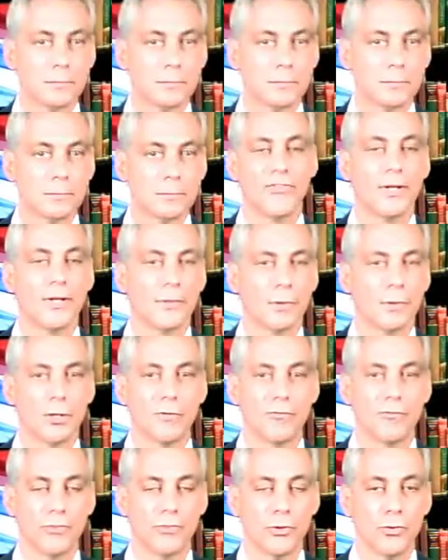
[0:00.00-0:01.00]
Defend. If
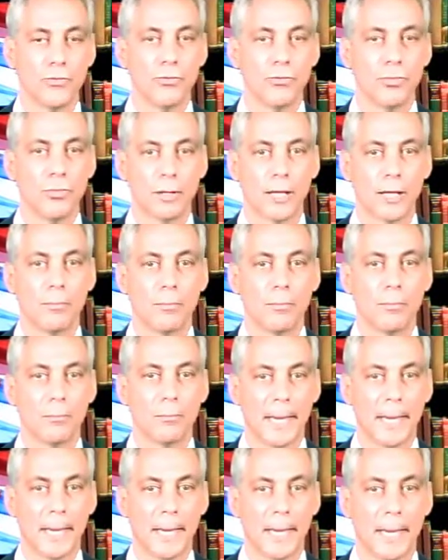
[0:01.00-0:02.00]
you want to claim Bain